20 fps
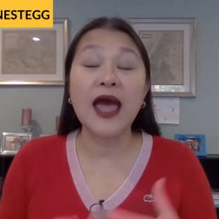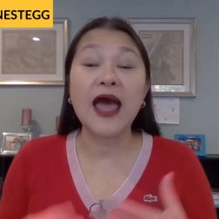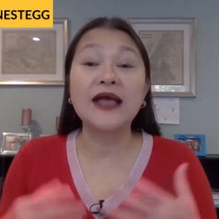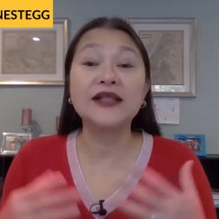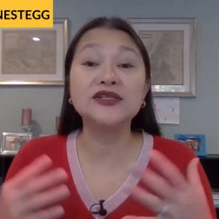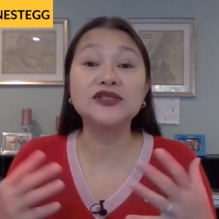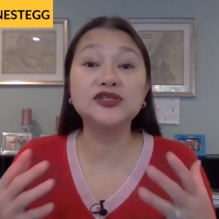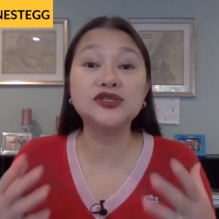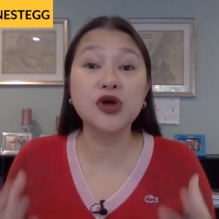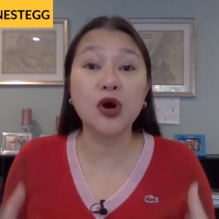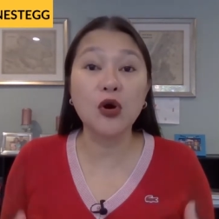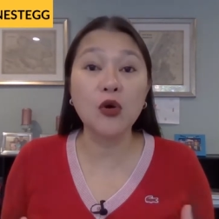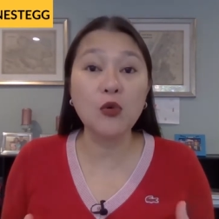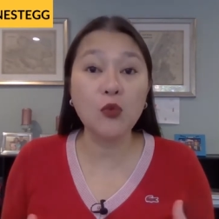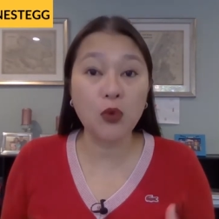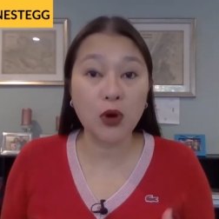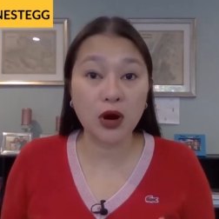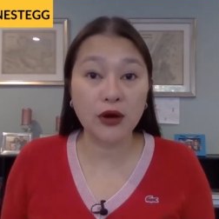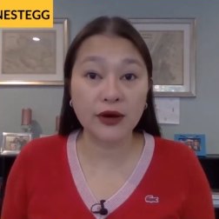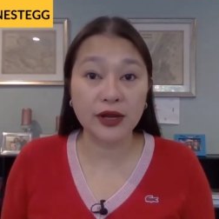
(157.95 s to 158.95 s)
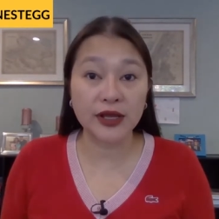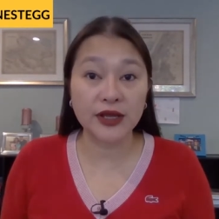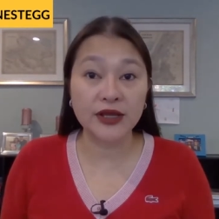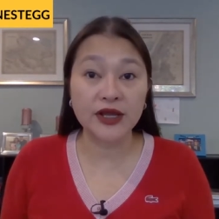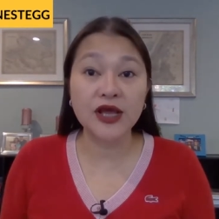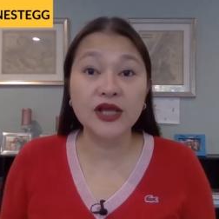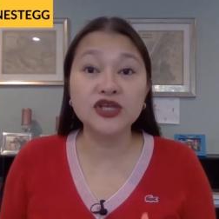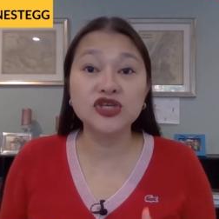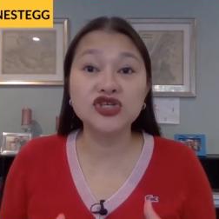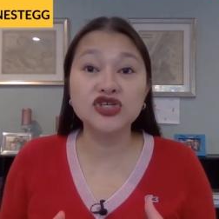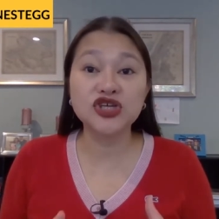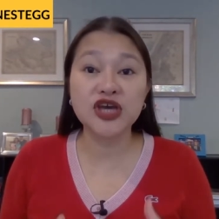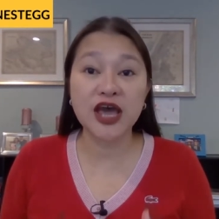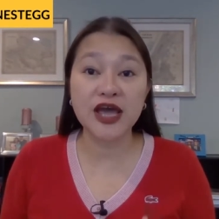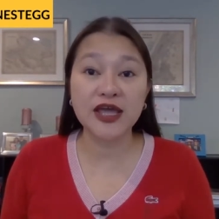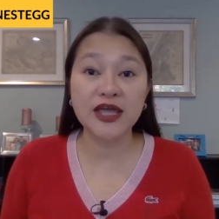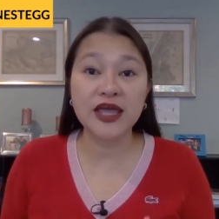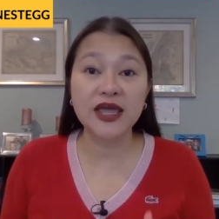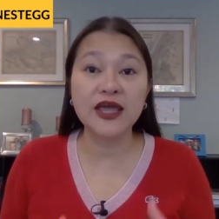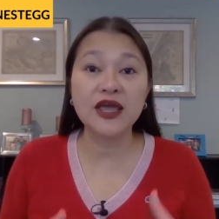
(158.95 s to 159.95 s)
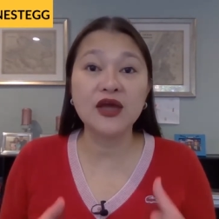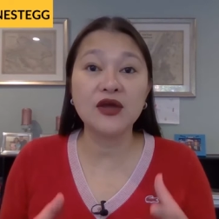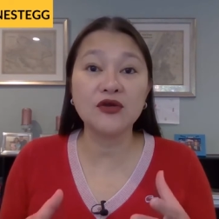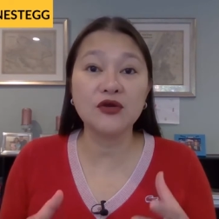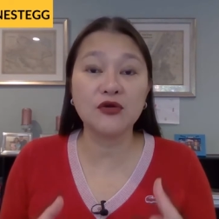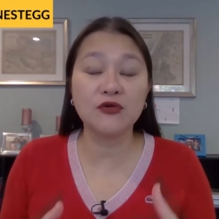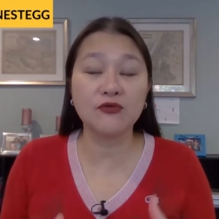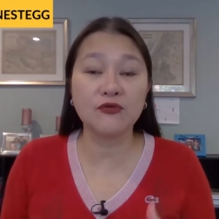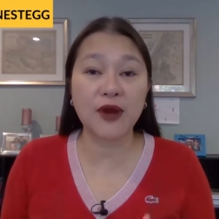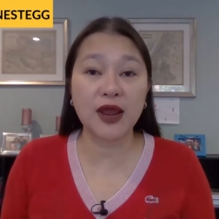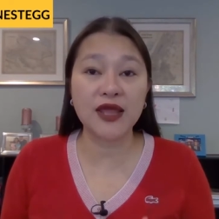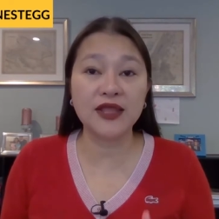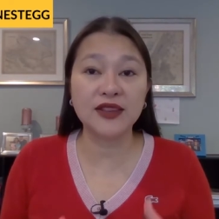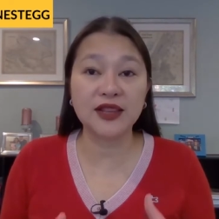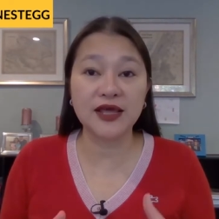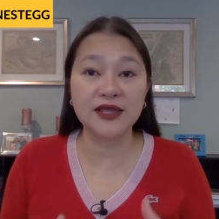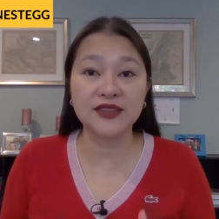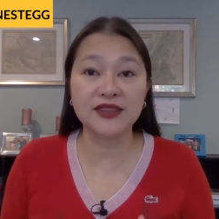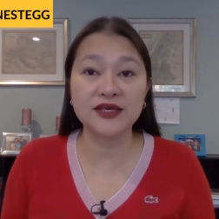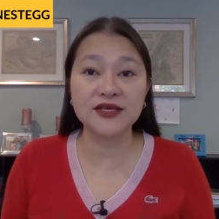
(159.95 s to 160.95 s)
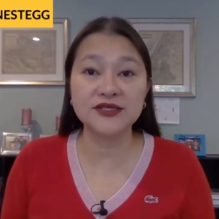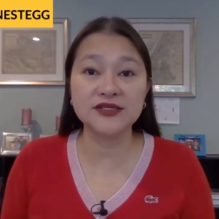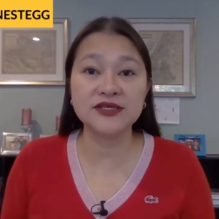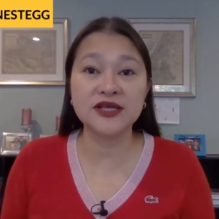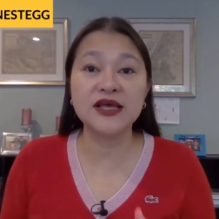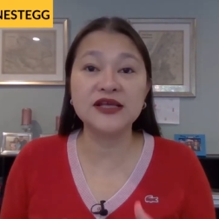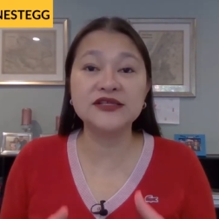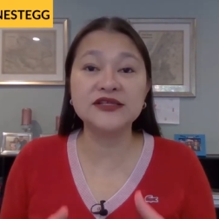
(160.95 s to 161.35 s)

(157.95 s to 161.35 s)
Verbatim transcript: And don't worry, checking your rate like this